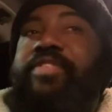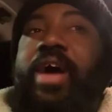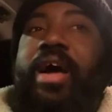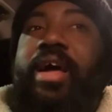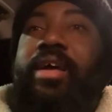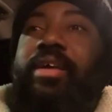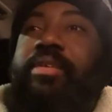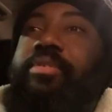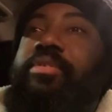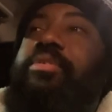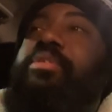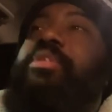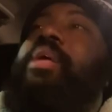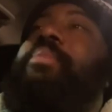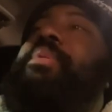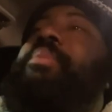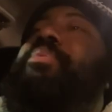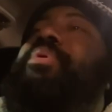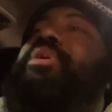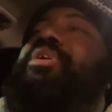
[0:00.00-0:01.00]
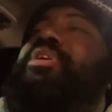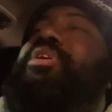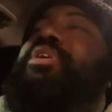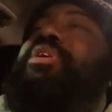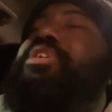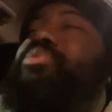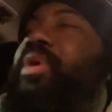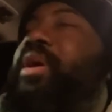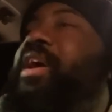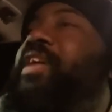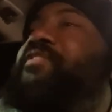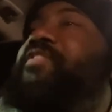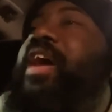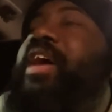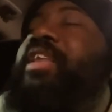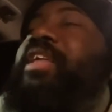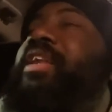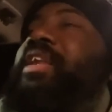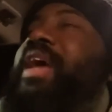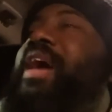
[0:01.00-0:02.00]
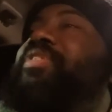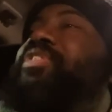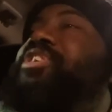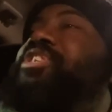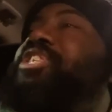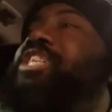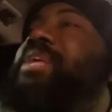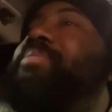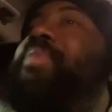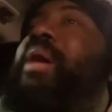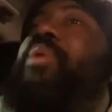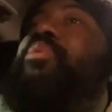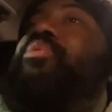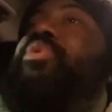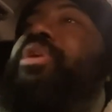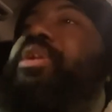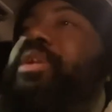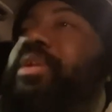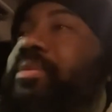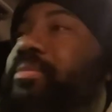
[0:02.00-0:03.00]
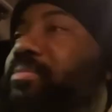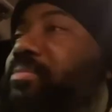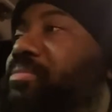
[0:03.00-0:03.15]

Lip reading: I, let me put it this way, if I didn't have to sleep, I wouldn't.